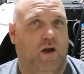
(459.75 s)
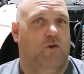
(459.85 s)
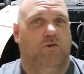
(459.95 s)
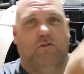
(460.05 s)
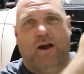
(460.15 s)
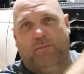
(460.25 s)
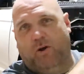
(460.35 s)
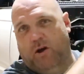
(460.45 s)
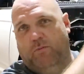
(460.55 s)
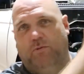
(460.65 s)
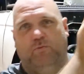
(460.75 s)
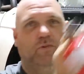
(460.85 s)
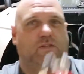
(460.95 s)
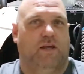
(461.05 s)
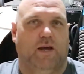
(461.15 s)
oh crap, I hope I put
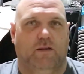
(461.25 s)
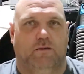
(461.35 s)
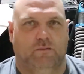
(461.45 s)
this out